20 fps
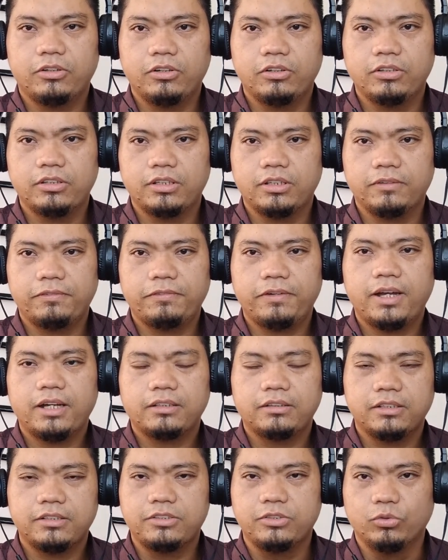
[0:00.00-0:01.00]
on the
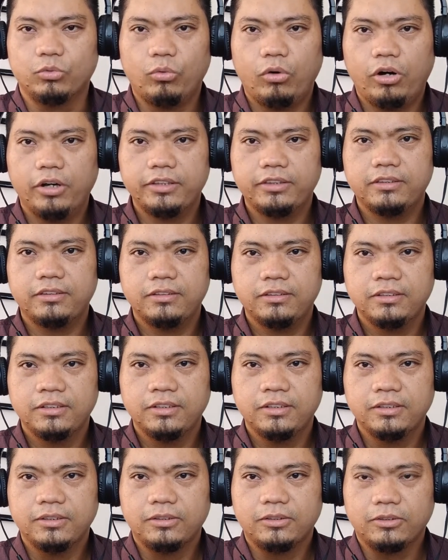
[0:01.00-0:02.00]
fact that you won
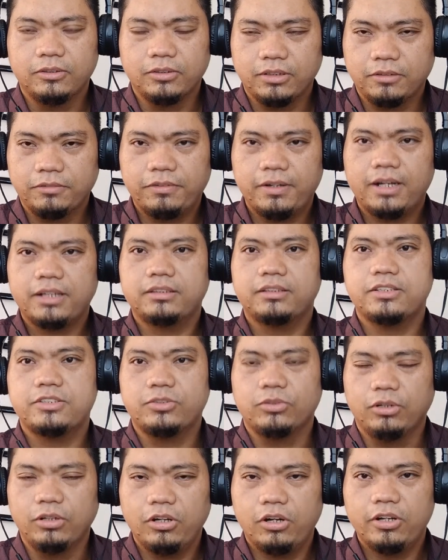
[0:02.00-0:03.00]
or the fact that
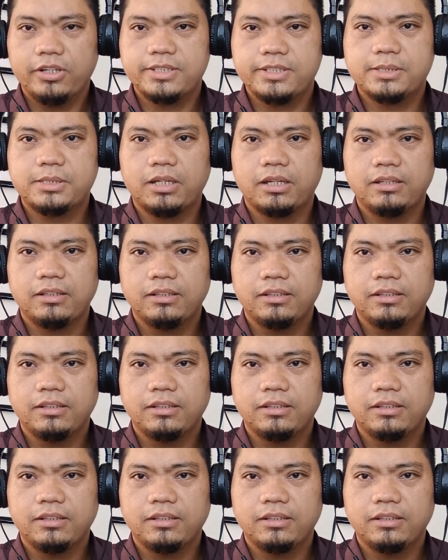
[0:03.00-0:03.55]
you lost,